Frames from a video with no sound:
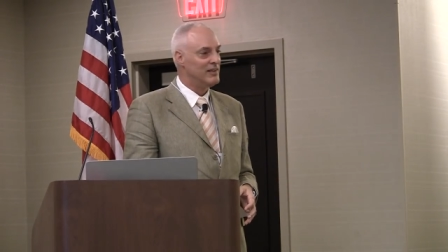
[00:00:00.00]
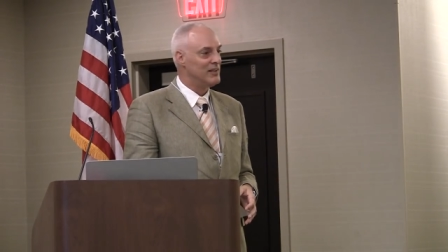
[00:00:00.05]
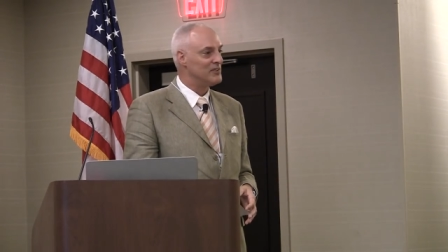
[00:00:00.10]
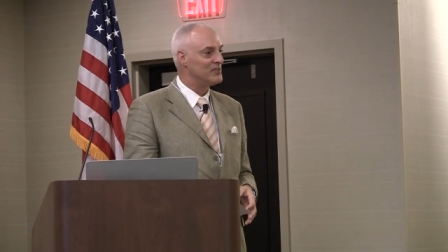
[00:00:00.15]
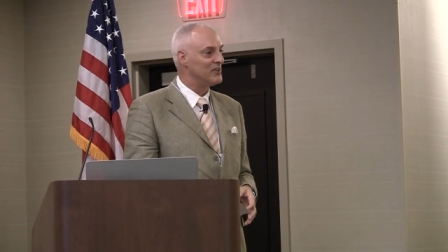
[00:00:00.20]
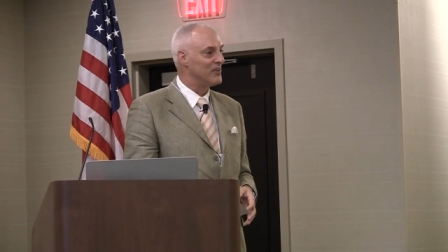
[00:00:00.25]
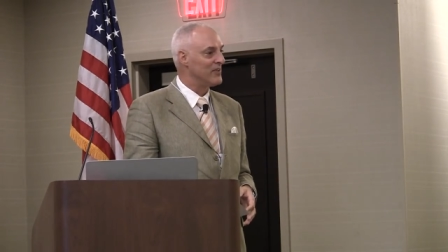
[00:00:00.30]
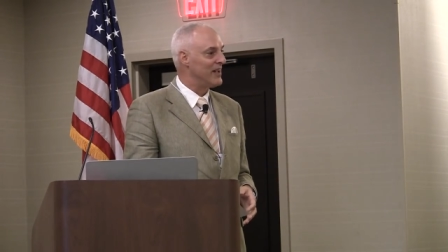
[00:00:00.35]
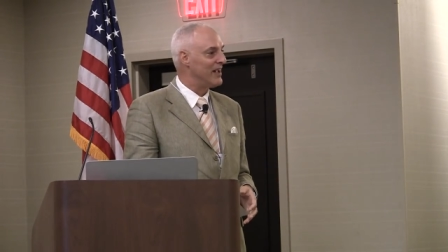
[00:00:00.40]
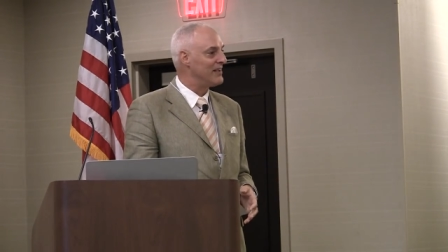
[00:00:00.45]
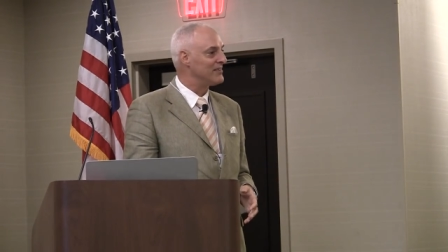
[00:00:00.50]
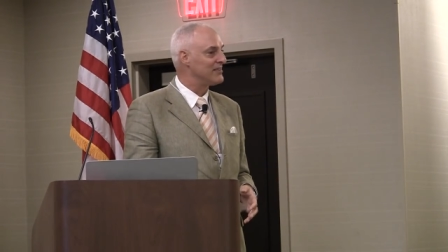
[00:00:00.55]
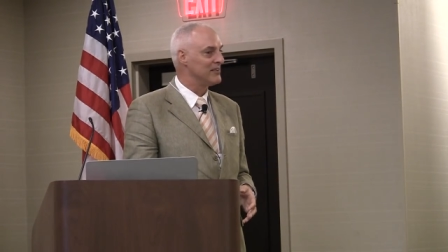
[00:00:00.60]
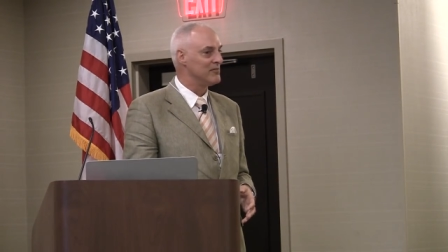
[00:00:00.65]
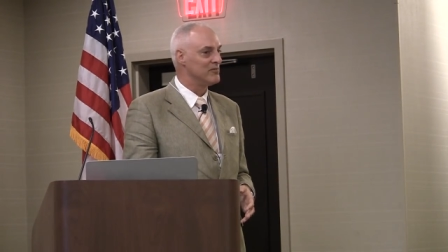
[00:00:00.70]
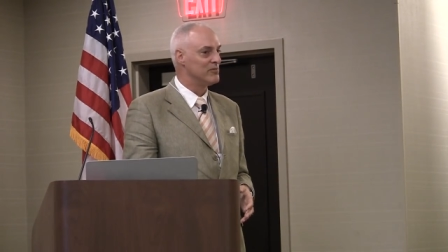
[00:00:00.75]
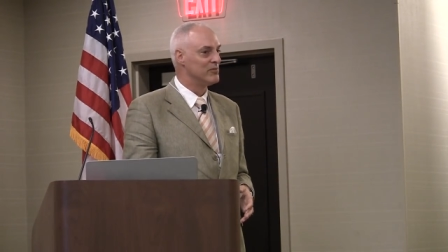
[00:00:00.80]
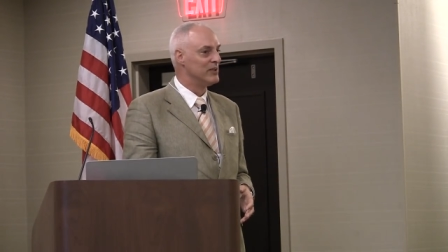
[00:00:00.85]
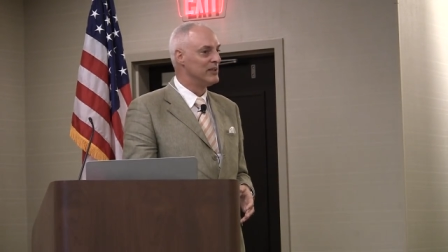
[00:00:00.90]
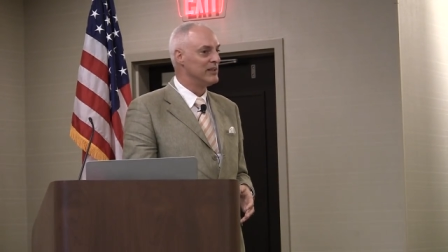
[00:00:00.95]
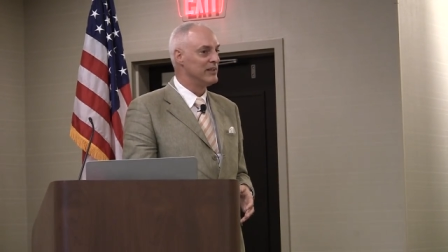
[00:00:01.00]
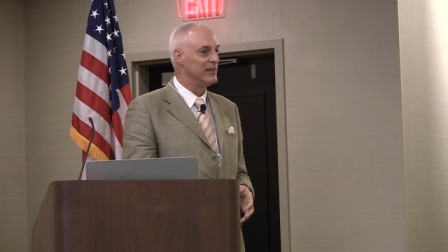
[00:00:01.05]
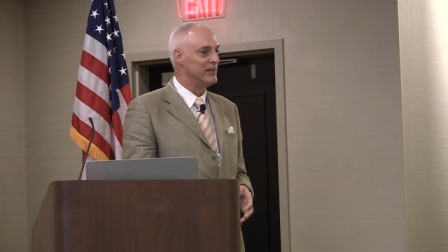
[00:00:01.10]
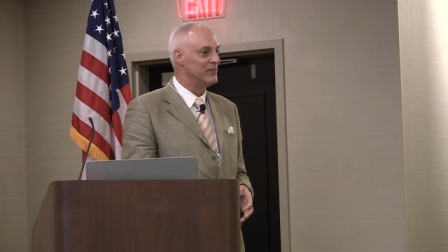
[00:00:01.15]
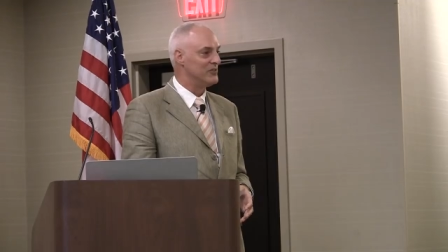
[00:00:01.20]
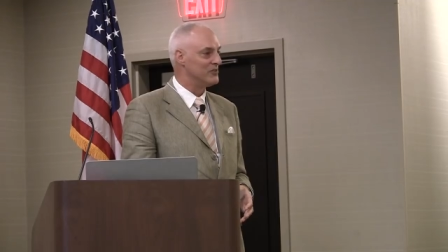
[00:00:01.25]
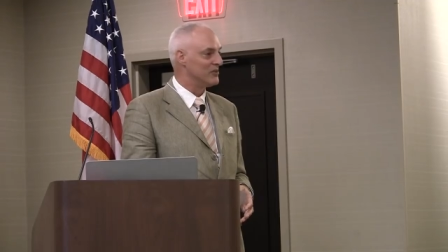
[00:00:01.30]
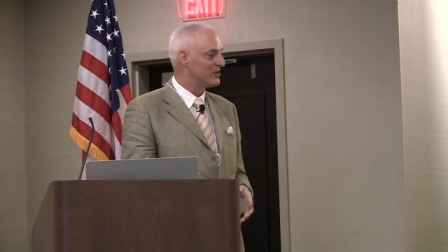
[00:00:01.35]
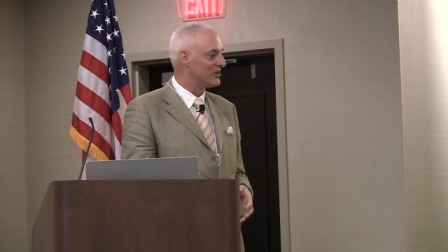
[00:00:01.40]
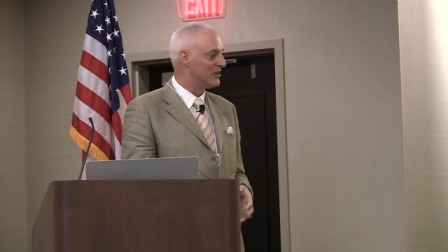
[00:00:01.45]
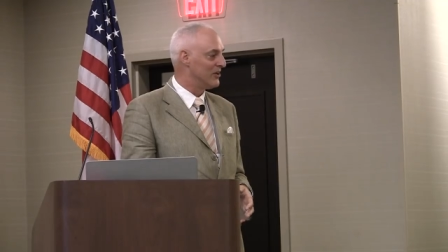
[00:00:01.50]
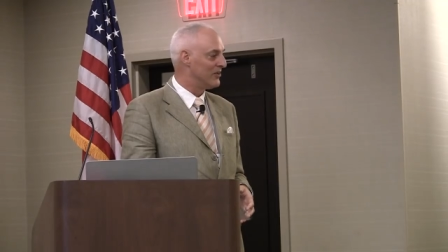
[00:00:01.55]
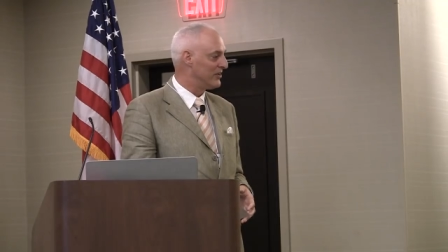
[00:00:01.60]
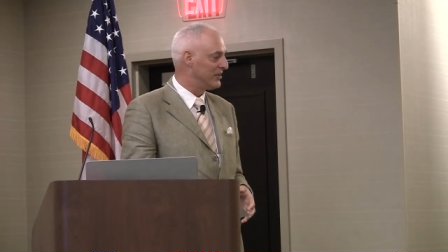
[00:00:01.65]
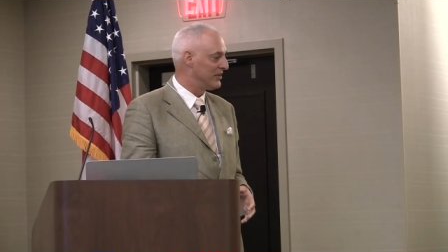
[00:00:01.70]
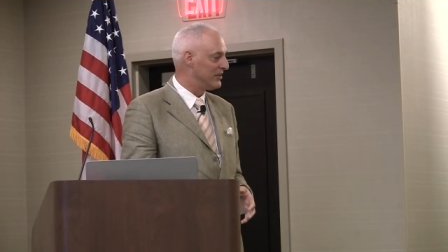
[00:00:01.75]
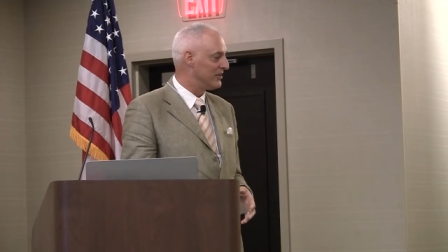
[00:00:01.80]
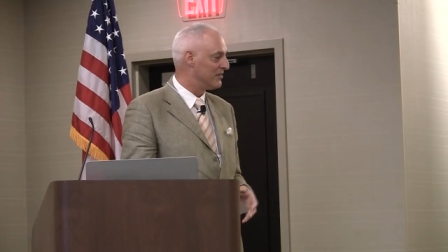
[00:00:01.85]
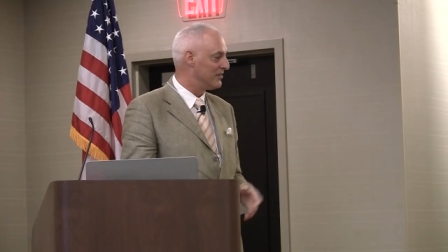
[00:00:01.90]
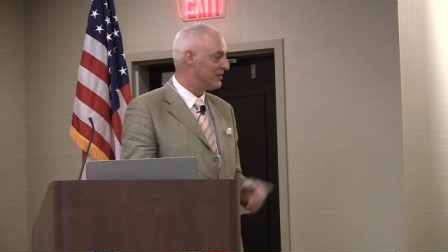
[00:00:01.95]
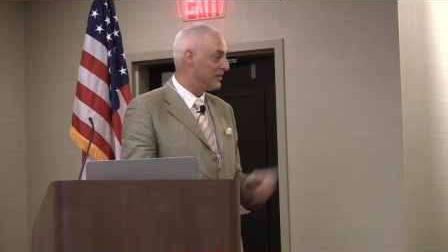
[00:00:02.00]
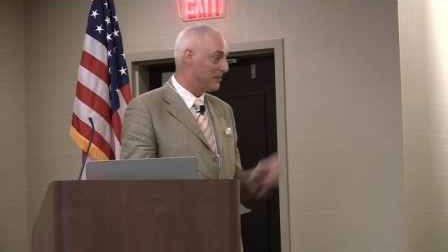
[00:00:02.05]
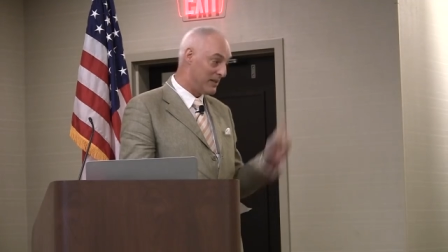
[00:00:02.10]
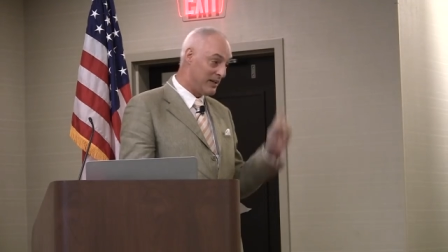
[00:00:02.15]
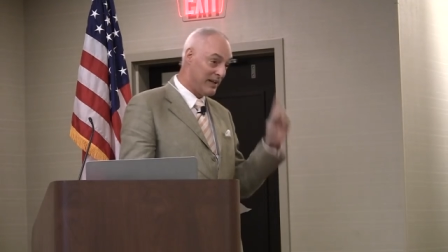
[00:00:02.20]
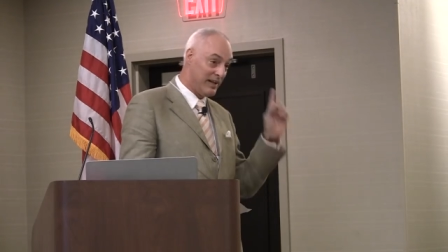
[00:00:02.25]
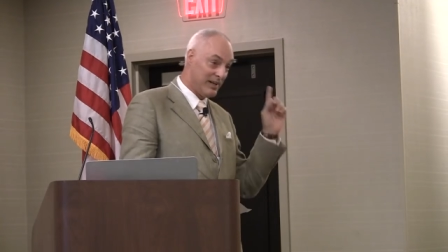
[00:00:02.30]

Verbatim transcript: So that's a really draconian